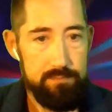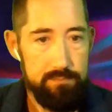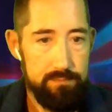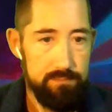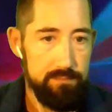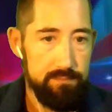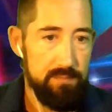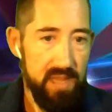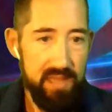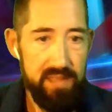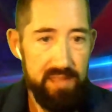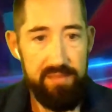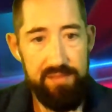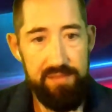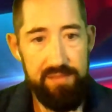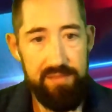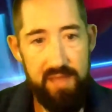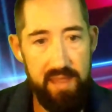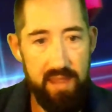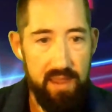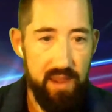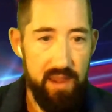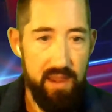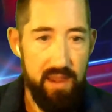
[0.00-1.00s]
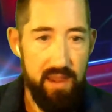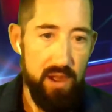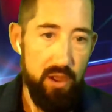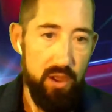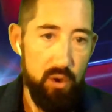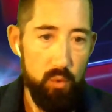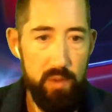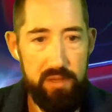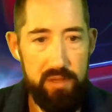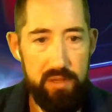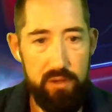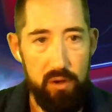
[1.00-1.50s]
And there
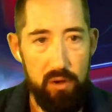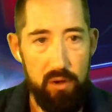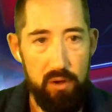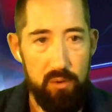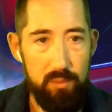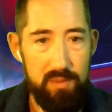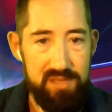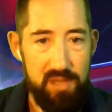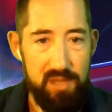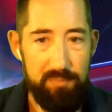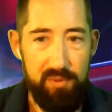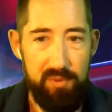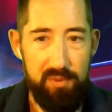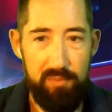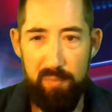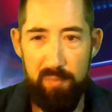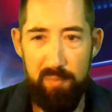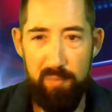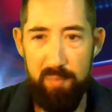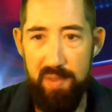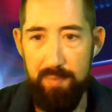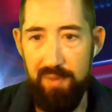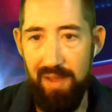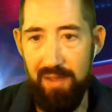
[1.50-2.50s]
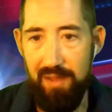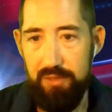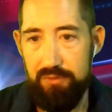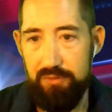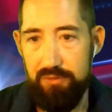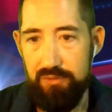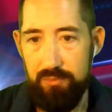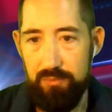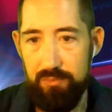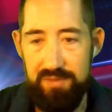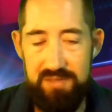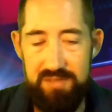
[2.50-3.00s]
we go. What's up, beautiful people? How you
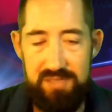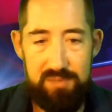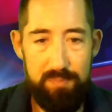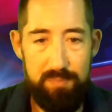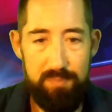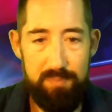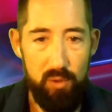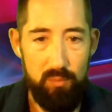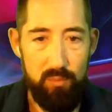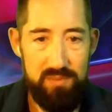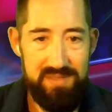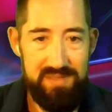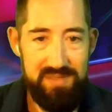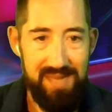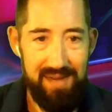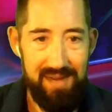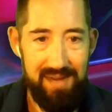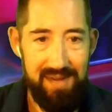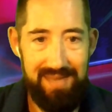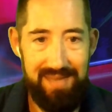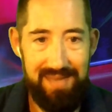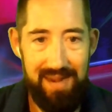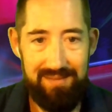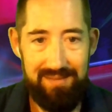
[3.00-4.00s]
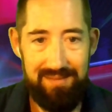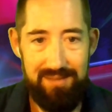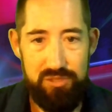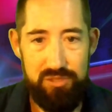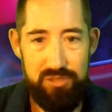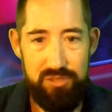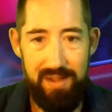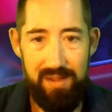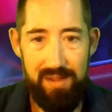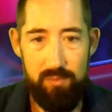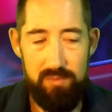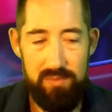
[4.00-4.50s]
doing? This is Pope Stock Docta'
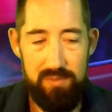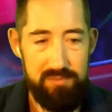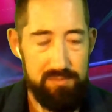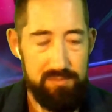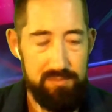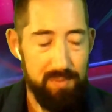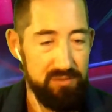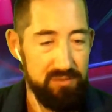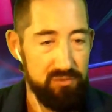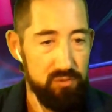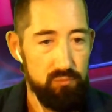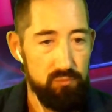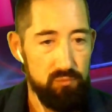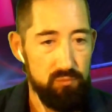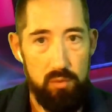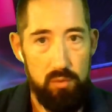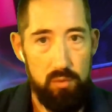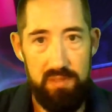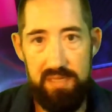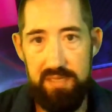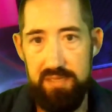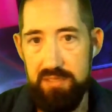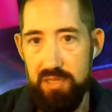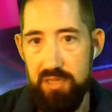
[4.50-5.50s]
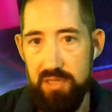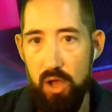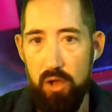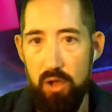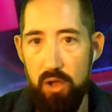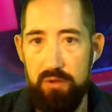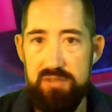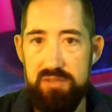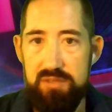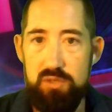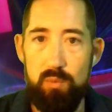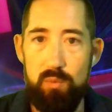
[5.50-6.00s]
Trading. We're about to roll into
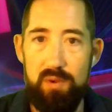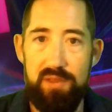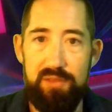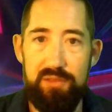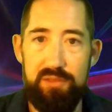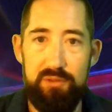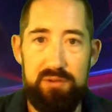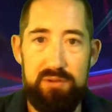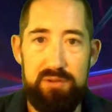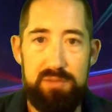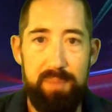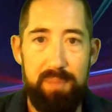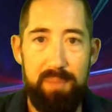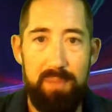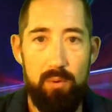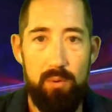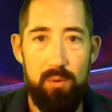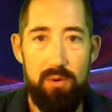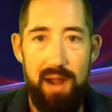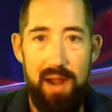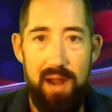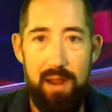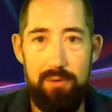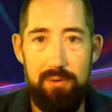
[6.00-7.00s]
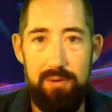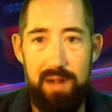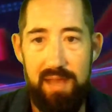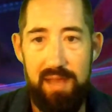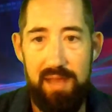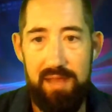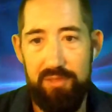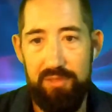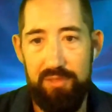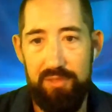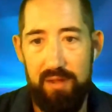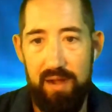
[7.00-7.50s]
August 23rd's Power Hour, and I
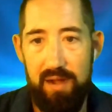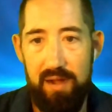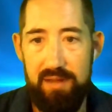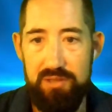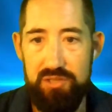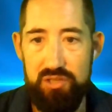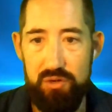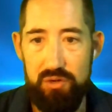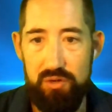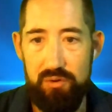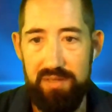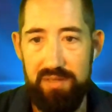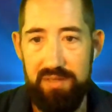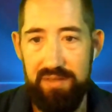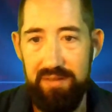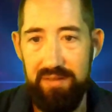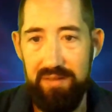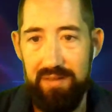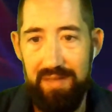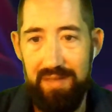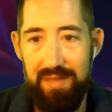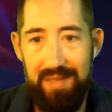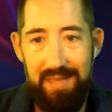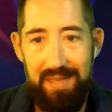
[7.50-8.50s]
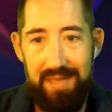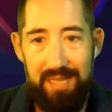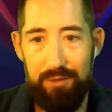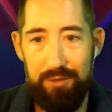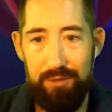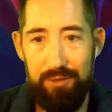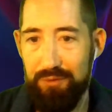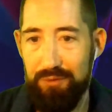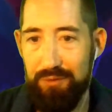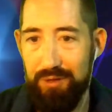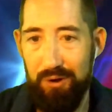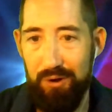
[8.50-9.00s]
thought I'd join you
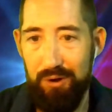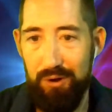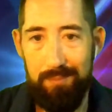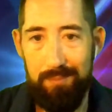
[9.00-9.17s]
if you don't